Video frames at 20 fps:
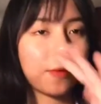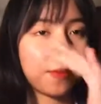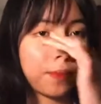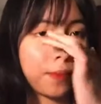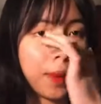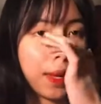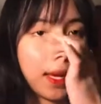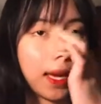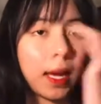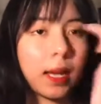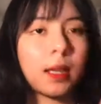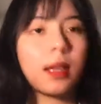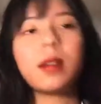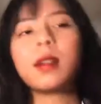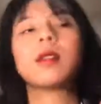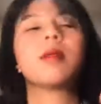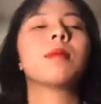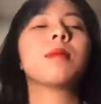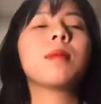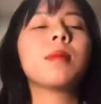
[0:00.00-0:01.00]

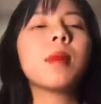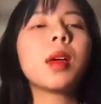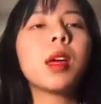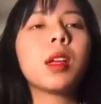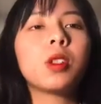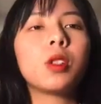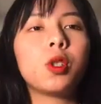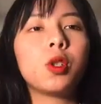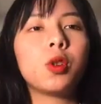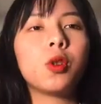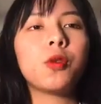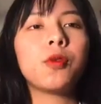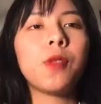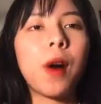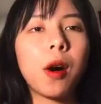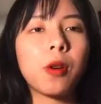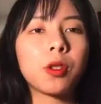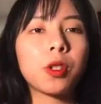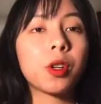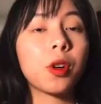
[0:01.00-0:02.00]
begin to
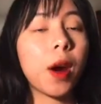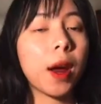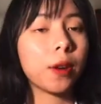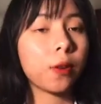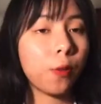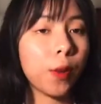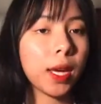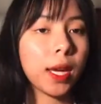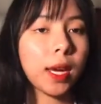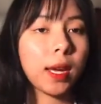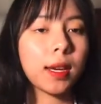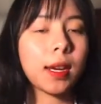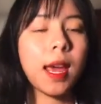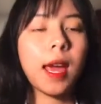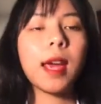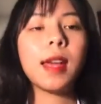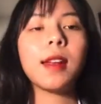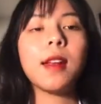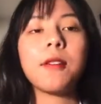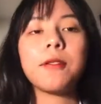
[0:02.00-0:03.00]
falter and weaken
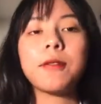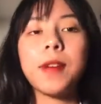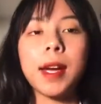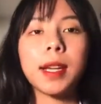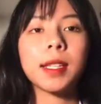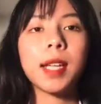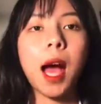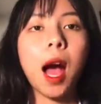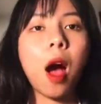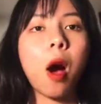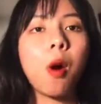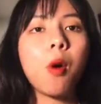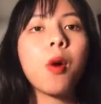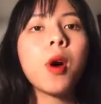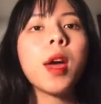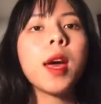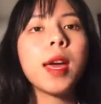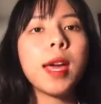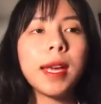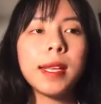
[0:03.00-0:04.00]
and affect how
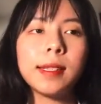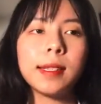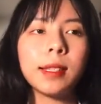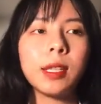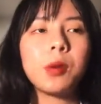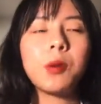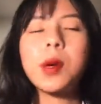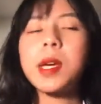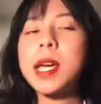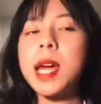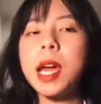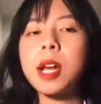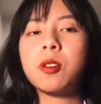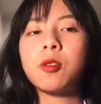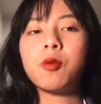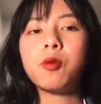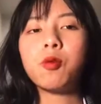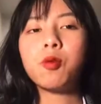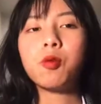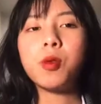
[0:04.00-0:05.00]
easily we
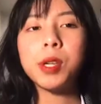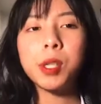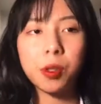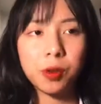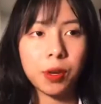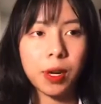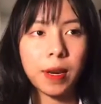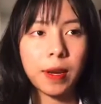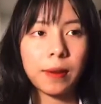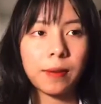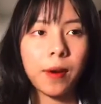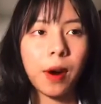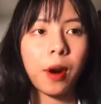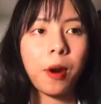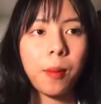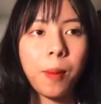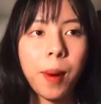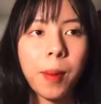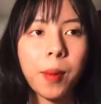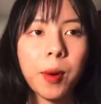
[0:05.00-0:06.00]
can retrieve
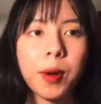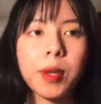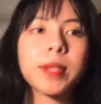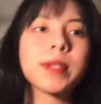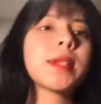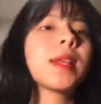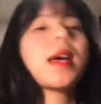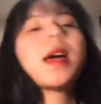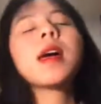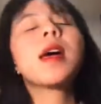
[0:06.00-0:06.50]
our memories.